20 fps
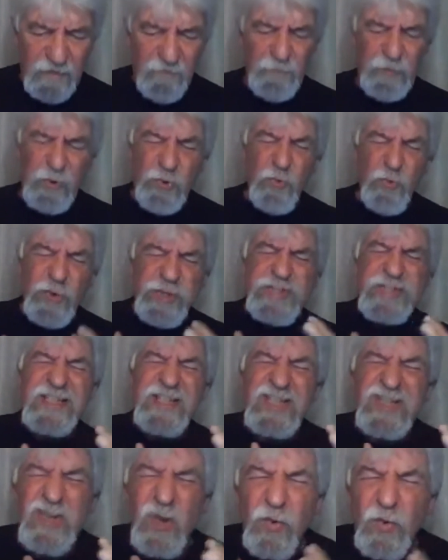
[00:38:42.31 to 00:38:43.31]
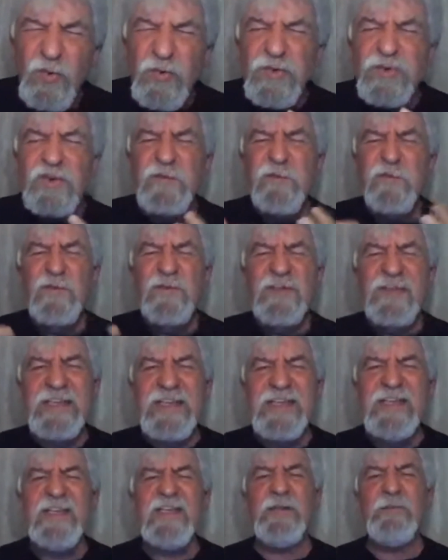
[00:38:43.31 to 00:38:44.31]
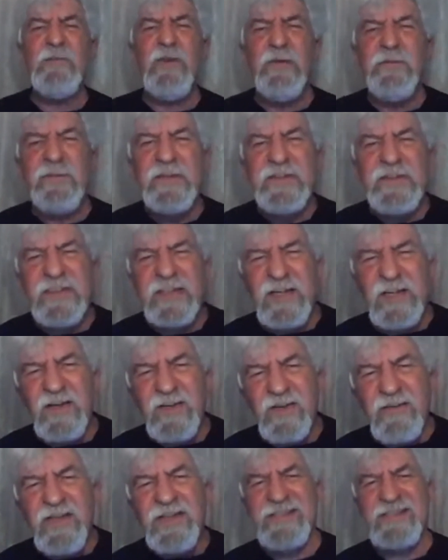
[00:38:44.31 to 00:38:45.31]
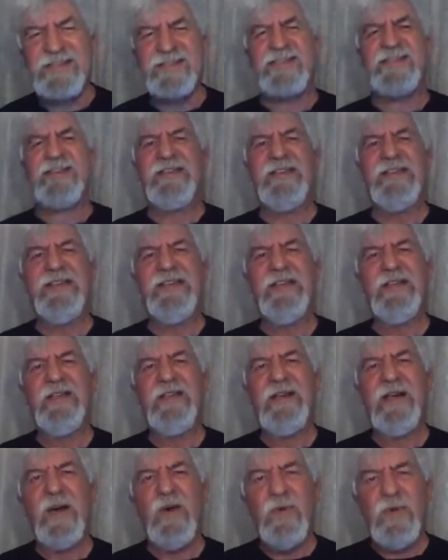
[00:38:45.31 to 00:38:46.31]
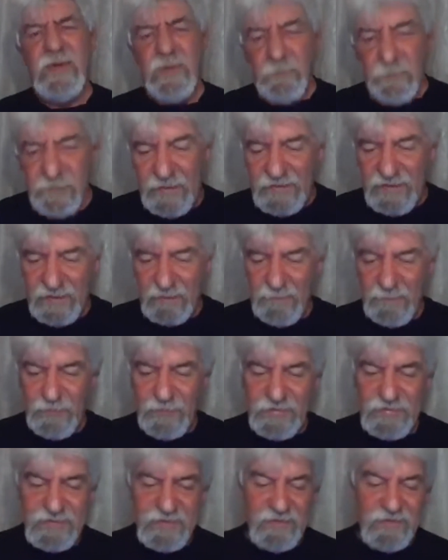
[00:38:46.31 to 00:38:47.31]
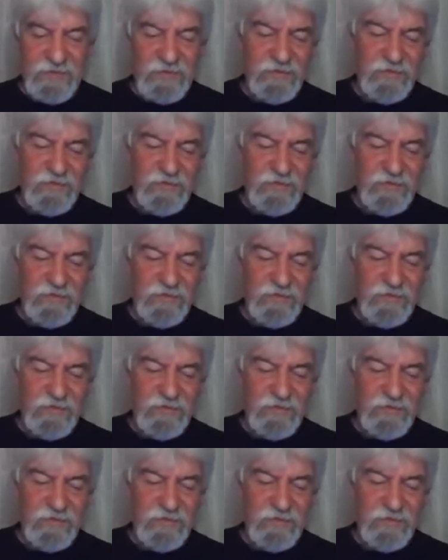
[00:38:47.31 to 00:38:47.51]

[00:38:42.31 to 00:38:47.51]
wins souls for the kingdom of Christ. I want to be that person.